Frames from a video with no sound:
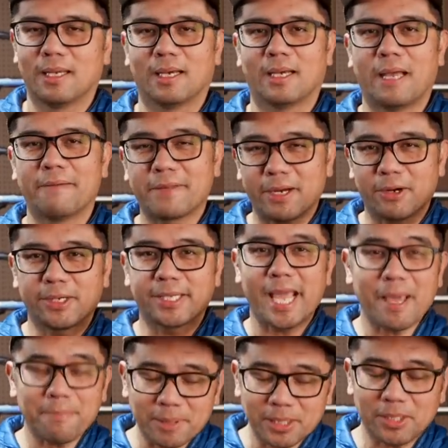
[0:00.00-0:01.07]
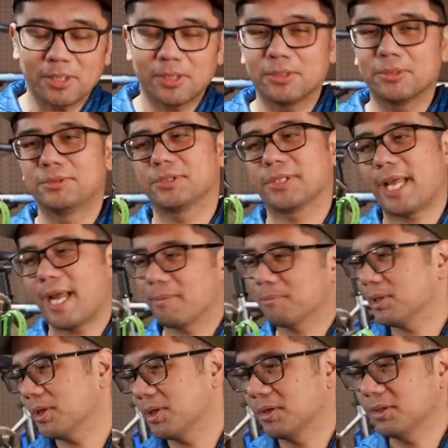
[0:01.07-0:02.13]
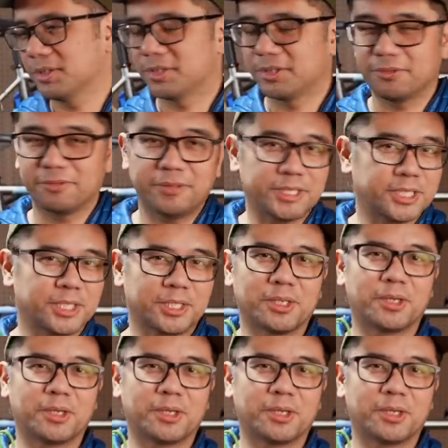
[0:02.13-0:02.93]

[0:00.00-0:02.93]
Uh, I've carried camping loads, camera loads, fishing